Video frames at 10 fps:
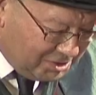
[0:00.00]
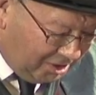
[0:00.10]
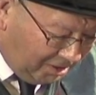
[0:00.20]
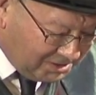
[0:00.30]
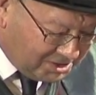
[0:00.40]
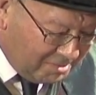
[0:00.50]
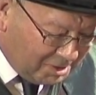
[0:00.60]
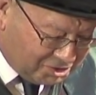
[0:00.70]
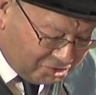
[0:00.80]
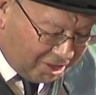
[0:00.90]
he was
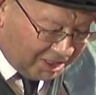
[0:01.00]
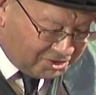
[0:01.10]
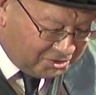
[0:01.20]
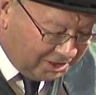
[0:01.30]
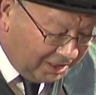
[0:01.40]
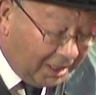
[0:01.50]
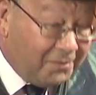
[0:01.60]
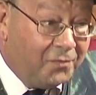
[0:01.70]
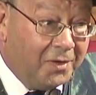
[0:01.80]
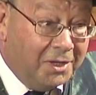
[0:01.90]
also much attracted to the
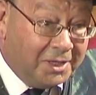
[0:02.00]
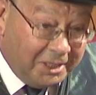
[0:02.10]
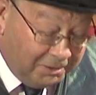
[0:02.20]
life in the